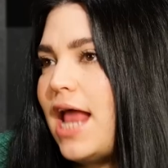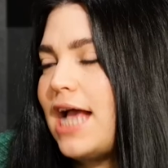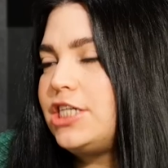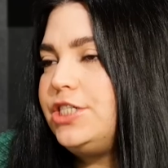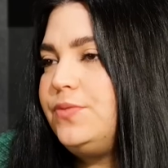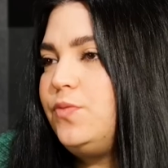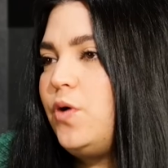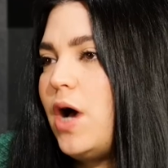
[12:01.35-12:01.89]

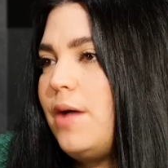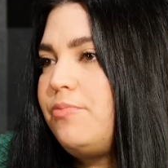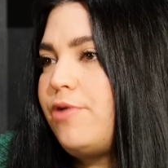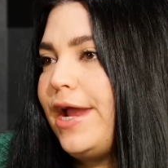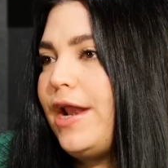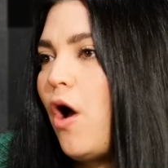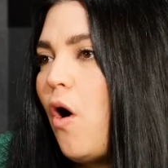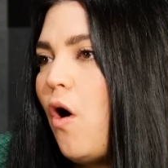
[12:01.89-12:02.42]
action will
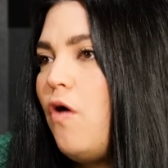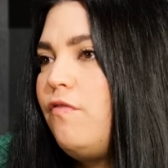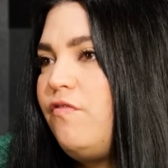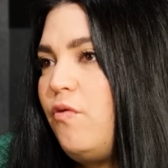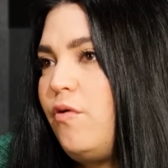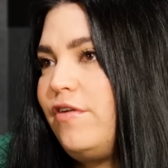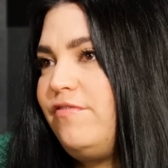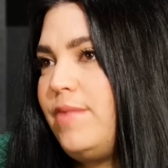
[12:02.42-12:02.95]
upgrade all
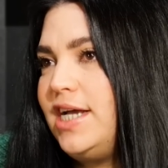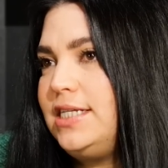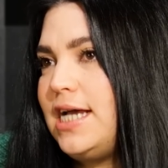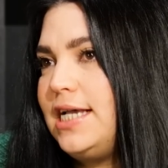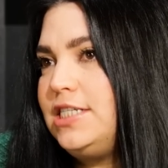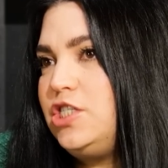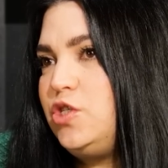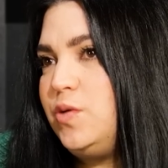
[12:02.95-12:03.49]
4 of my
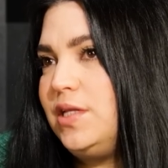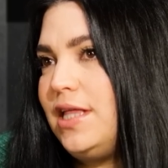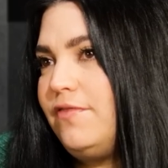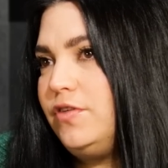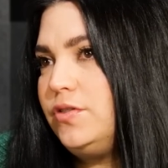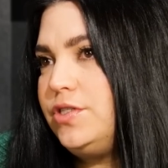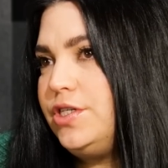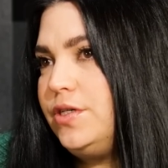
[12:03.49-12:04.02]
dice to a
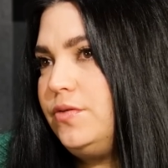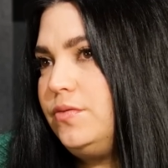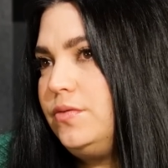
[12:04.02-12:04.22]
level 2.